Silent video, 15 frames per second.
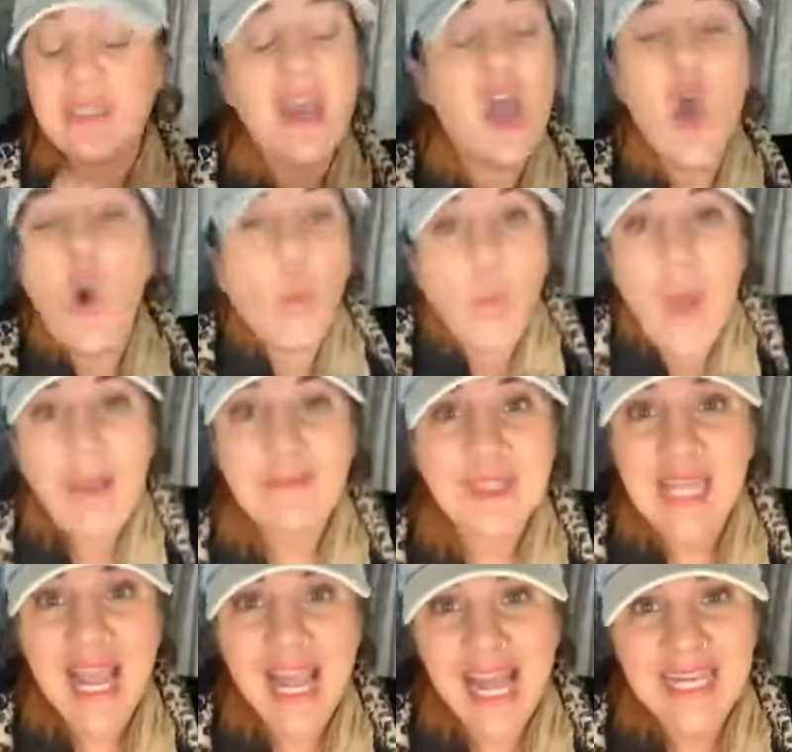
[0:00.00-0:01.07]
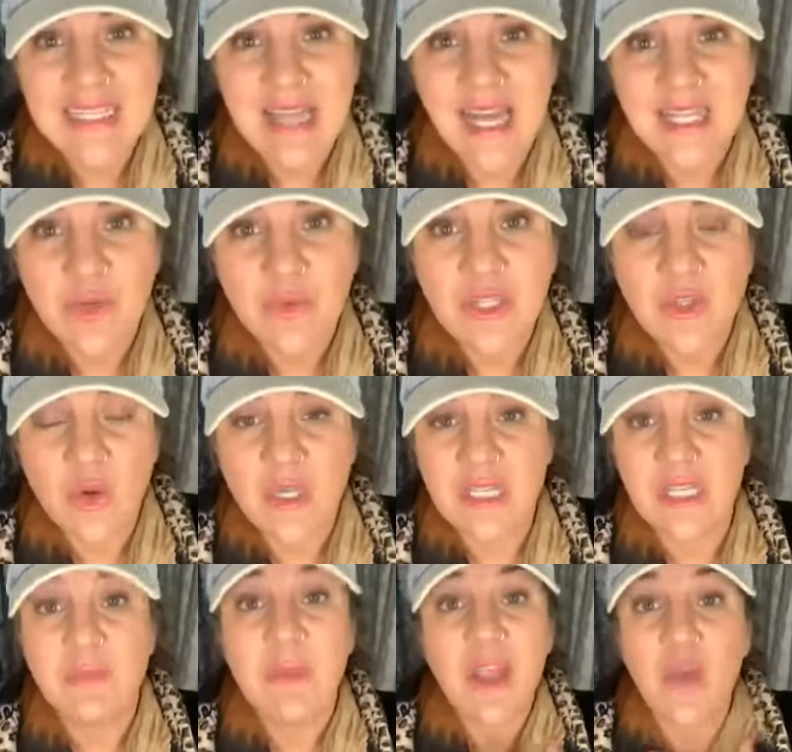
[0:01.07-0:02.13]
Website has lots of resources.
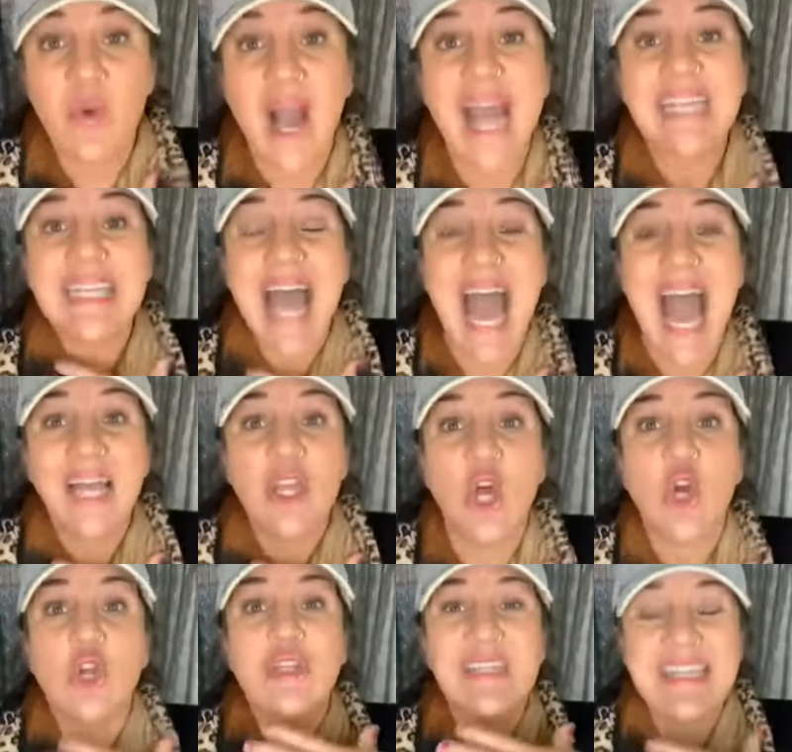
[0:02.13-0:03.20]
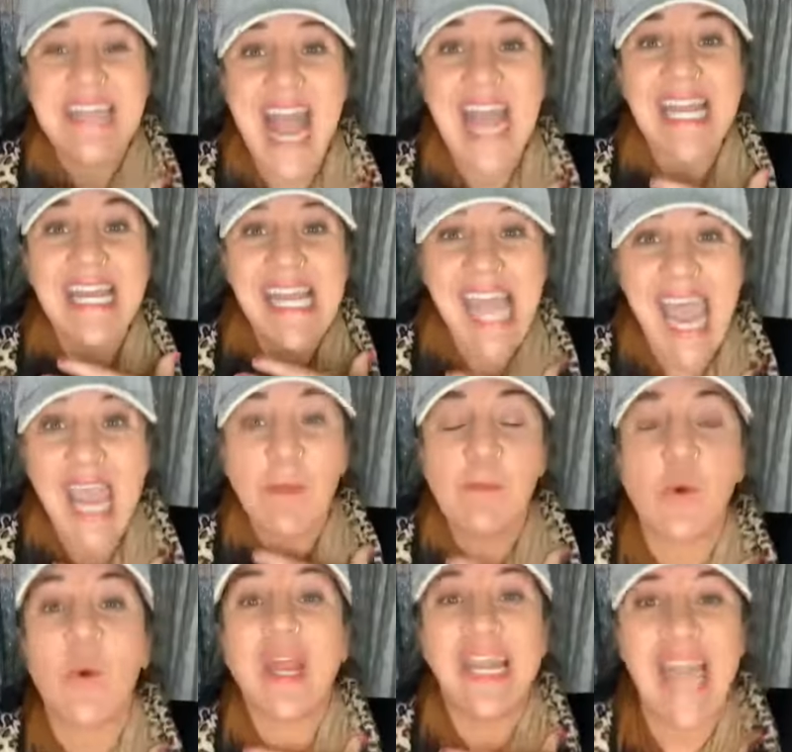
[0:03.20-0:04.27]
But you guys, I learned
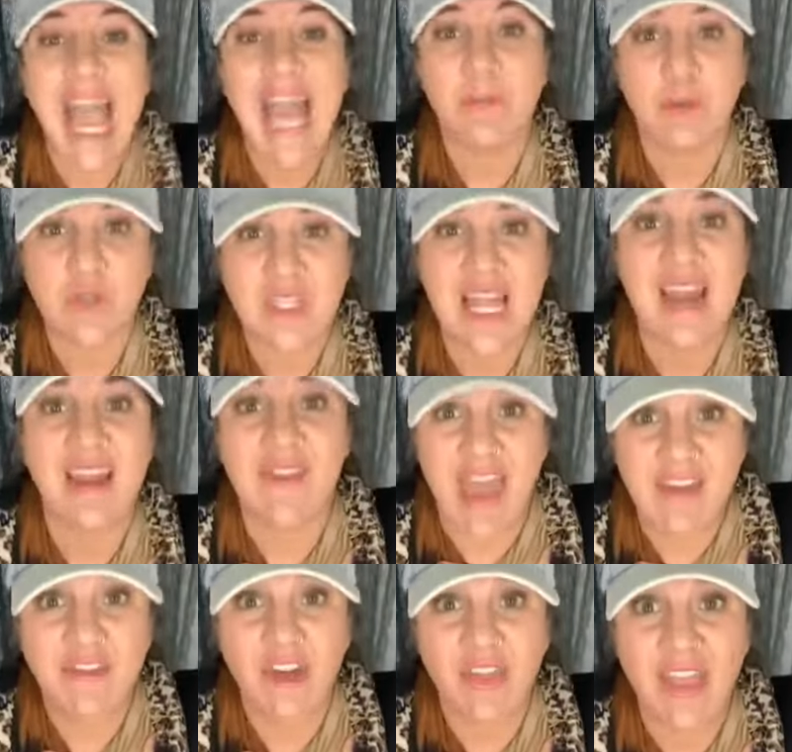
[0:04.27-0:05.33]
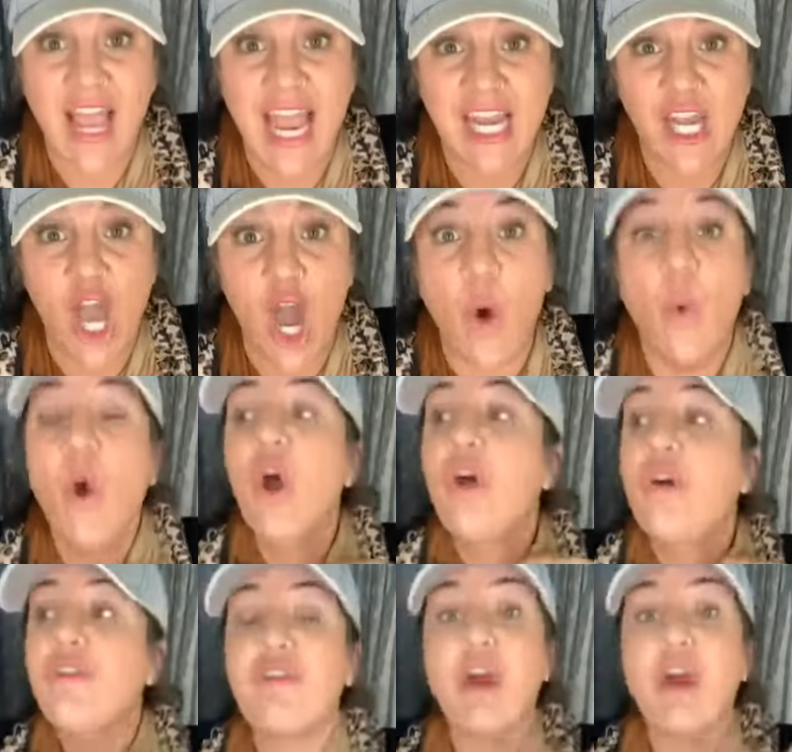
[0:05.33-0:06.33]
98.9% of everything I know from